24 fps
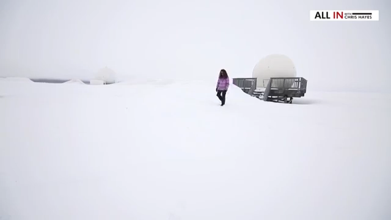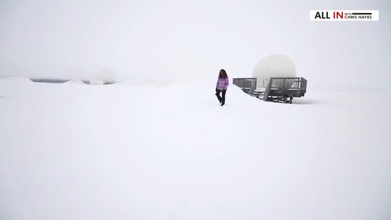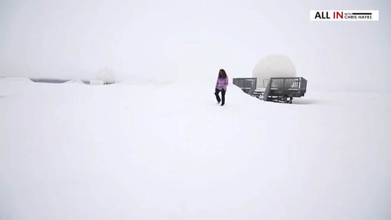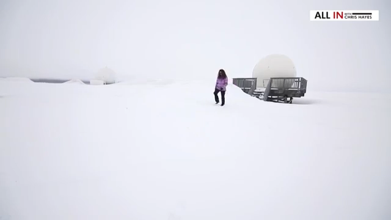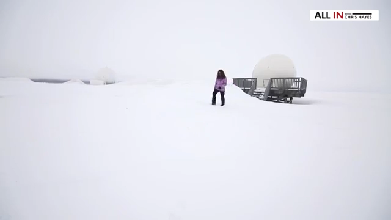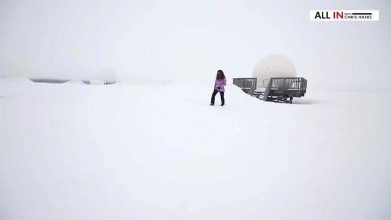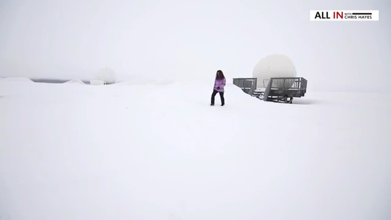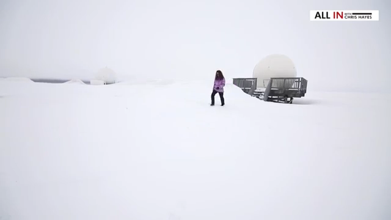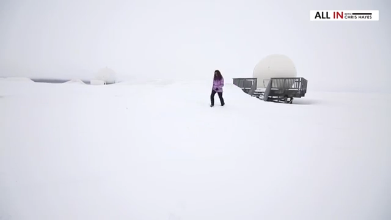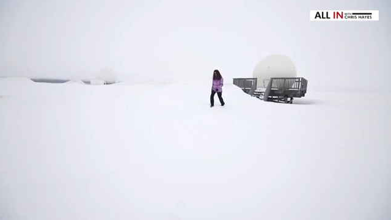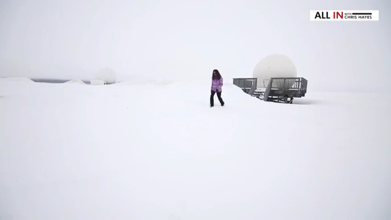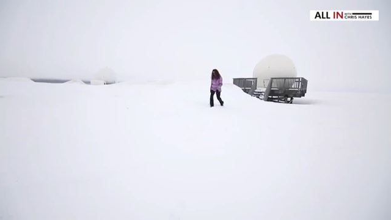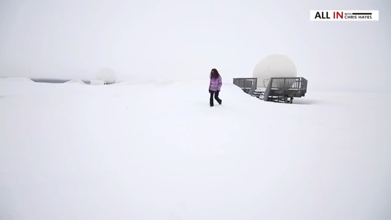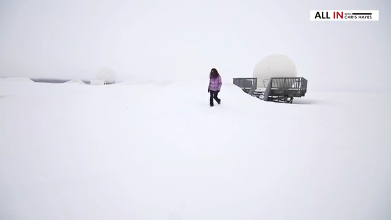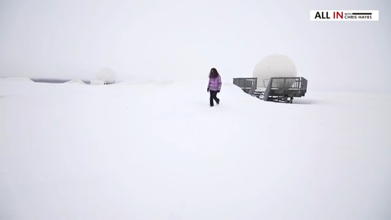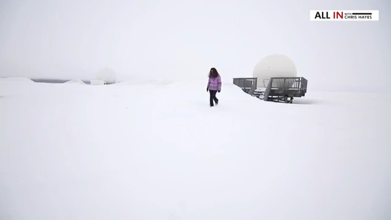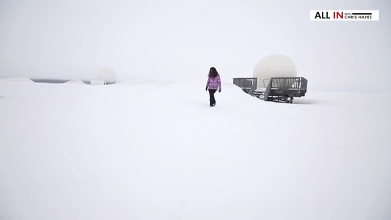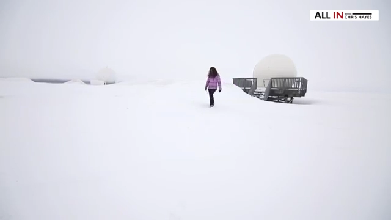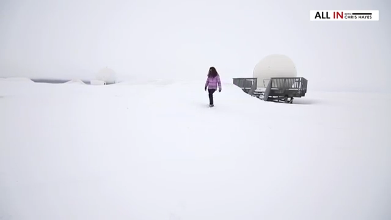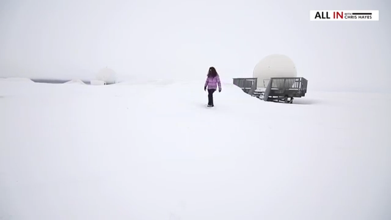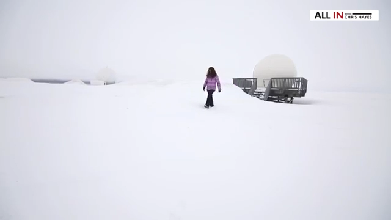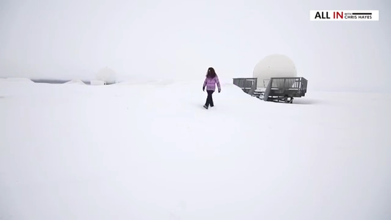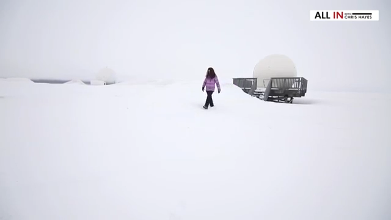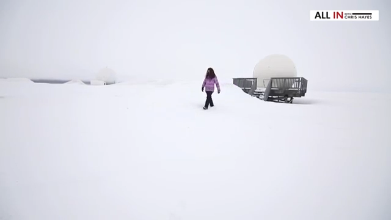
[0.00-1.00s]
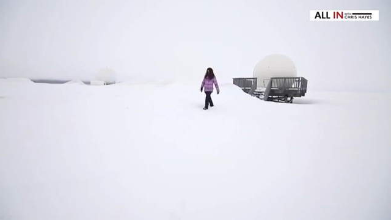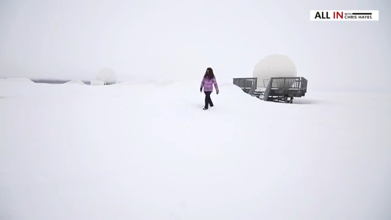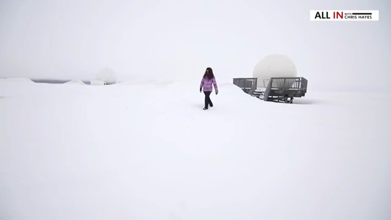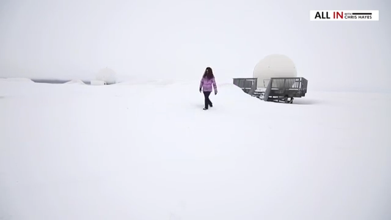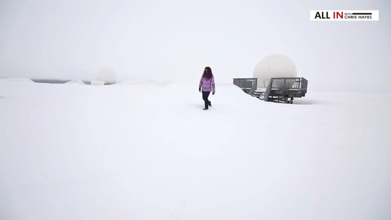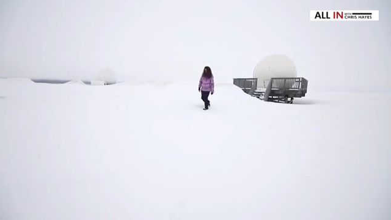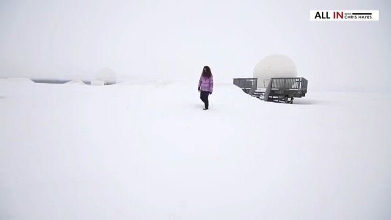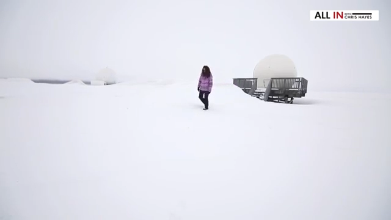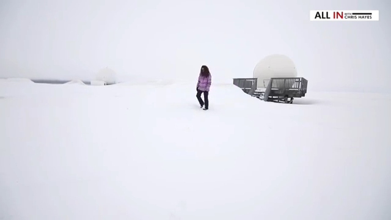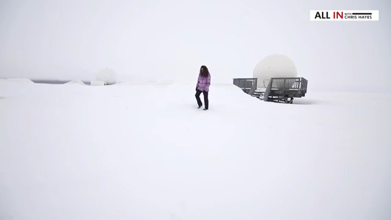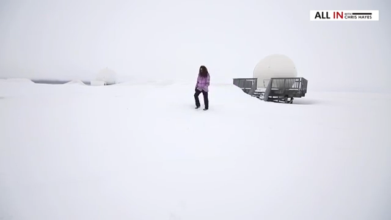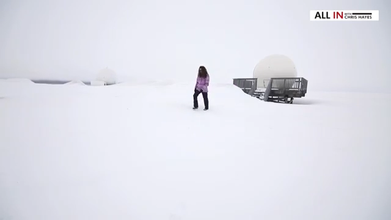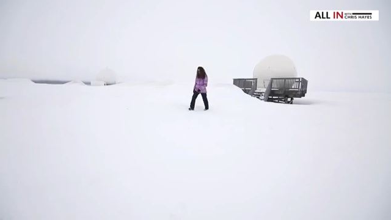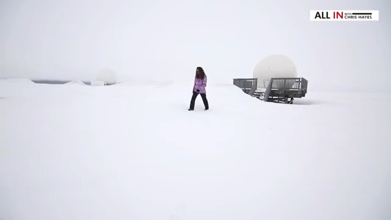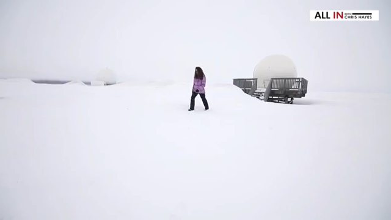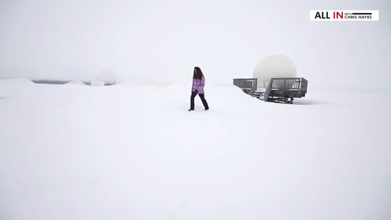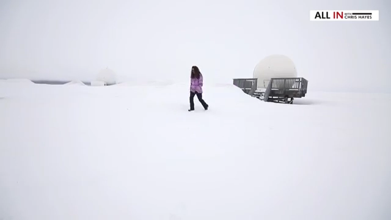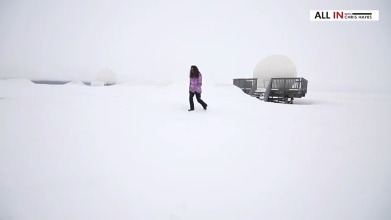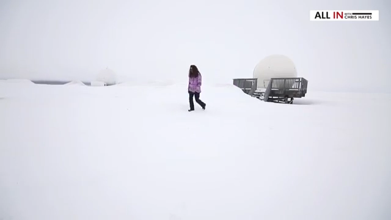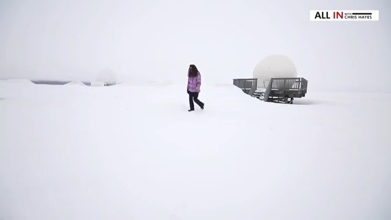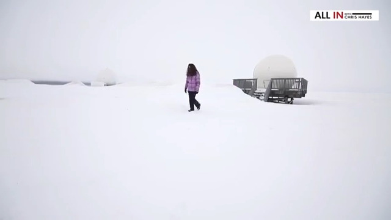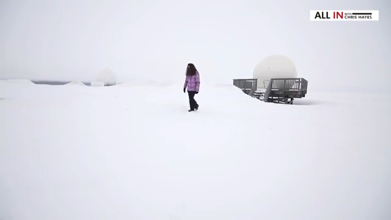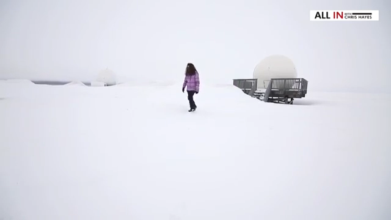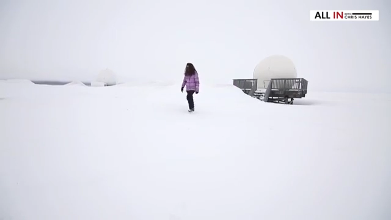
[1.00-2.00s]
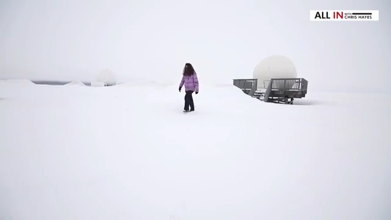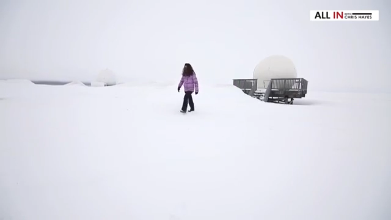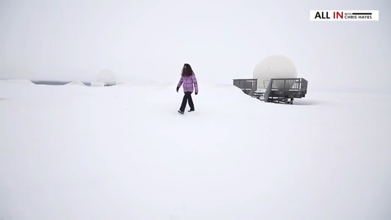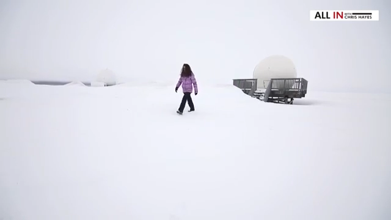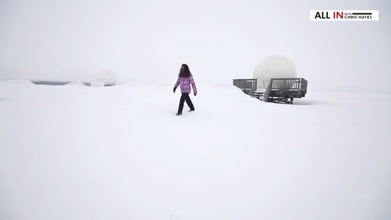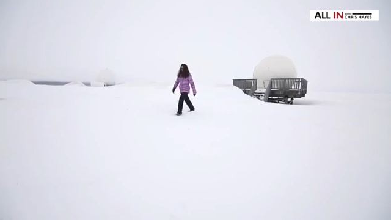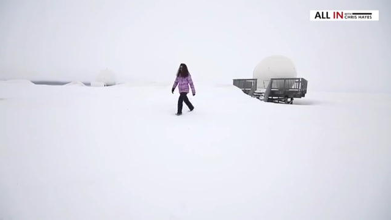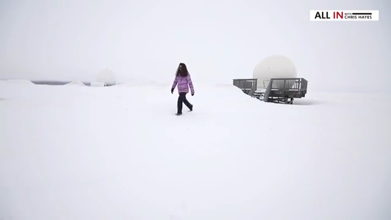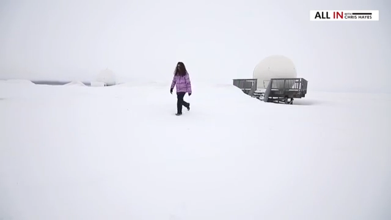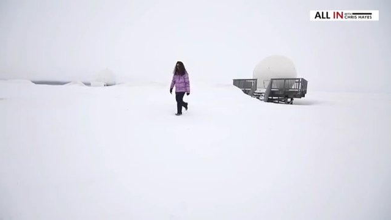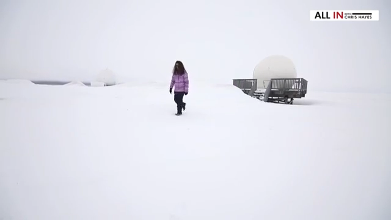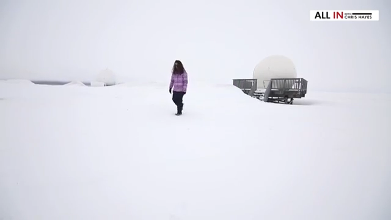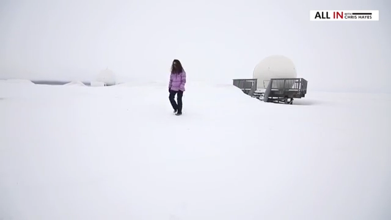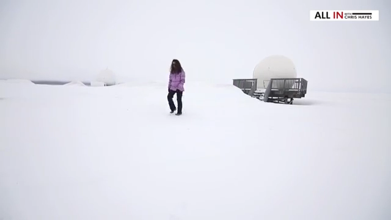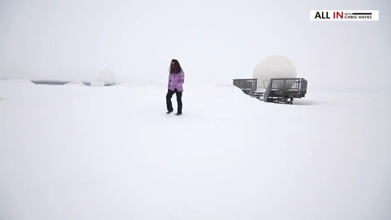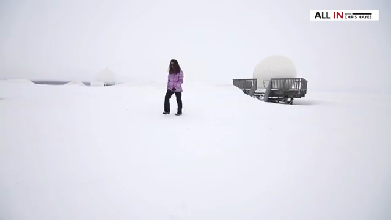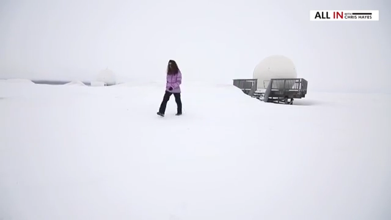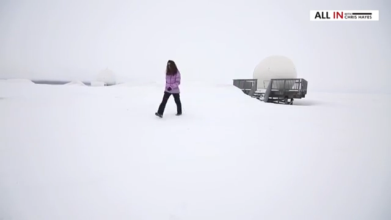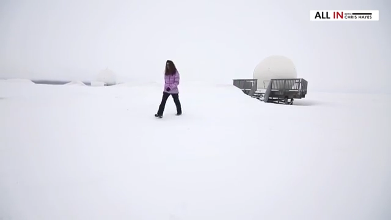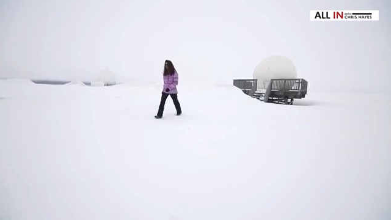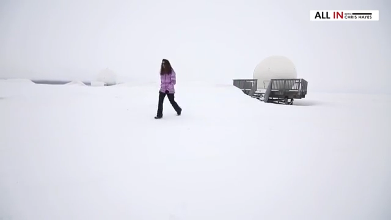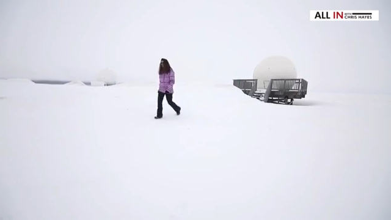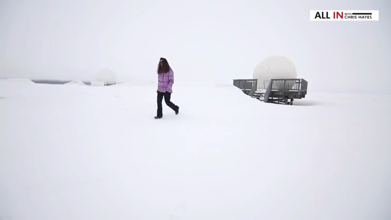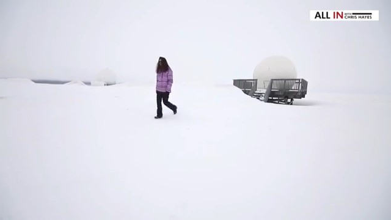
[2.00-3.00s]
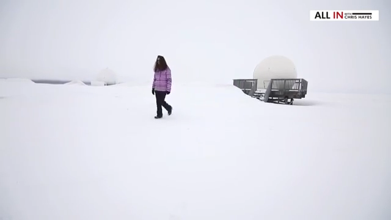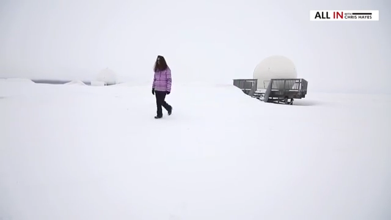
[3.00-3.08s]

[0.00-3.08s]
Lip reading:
(no speaker visible)